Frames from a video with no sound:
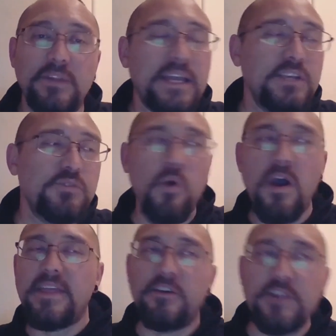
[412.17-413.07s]
That is
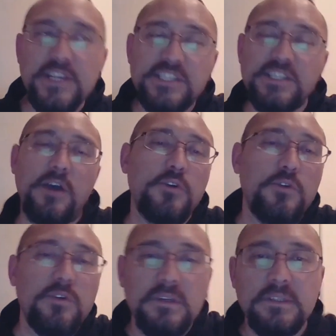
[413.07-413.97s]
why there is
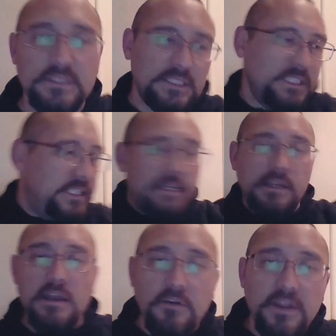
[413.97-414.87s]
no,
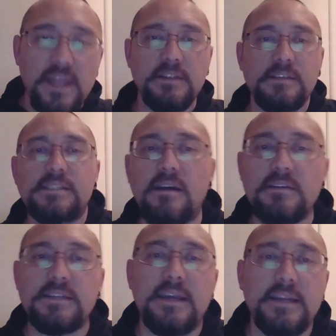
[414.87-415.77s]
you know, getting
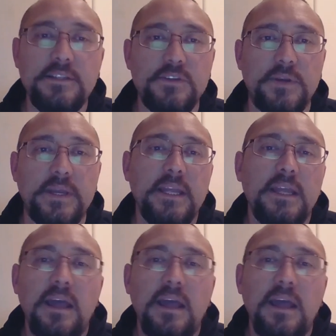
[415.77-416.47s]
sucked out into it.